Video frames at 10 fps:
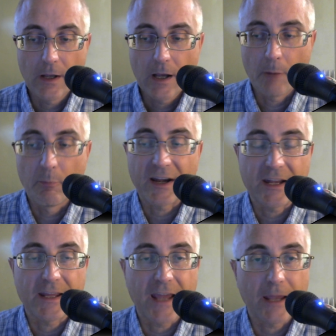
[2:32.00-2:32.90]
a
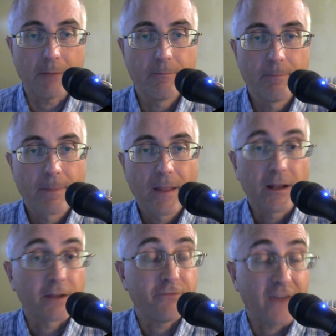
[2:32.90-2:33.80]
buddy game,
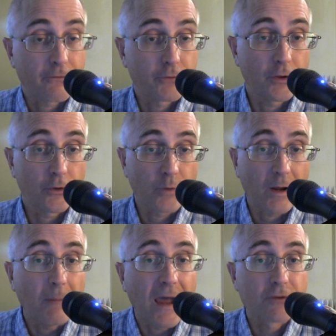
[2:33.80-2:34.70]
like Fafhrd and the
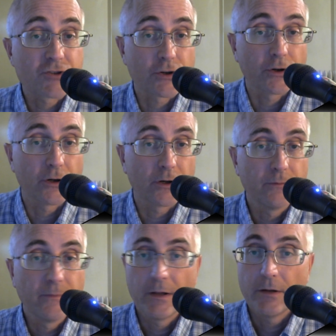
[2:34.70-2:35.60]
Grey Mouser,
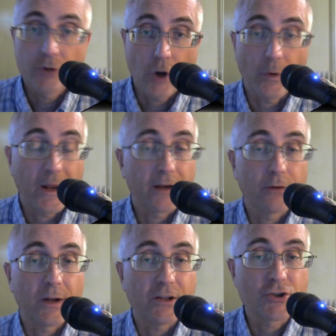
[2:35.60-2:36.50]
Conan and
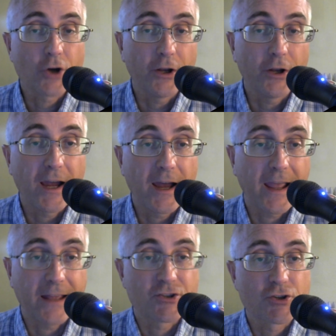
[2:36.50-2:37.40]
Red Sonja,
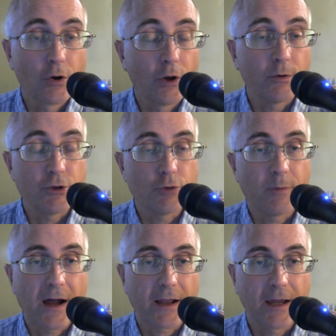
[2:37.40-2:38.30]
Han Solo and
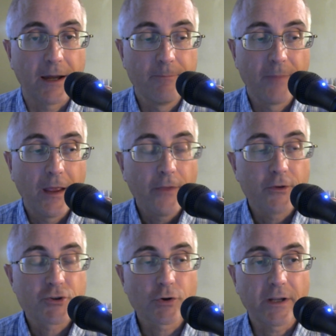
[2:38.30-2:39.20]
Chewbacca.
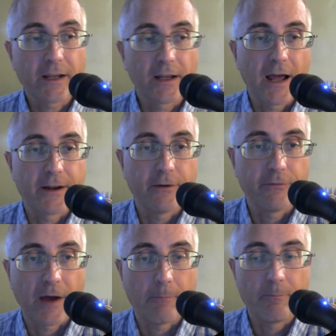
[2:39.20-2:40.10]
There's certainly a lot
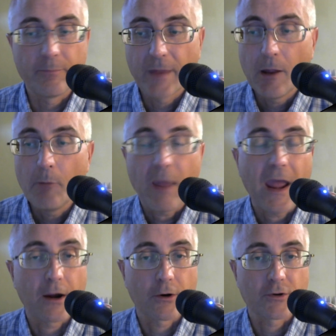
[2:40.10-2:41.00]
of
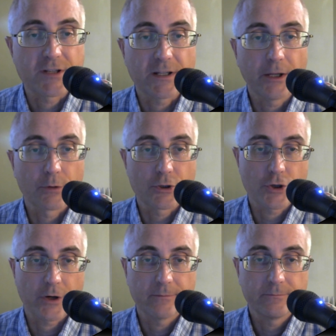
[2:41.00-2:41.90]
pairs in literature.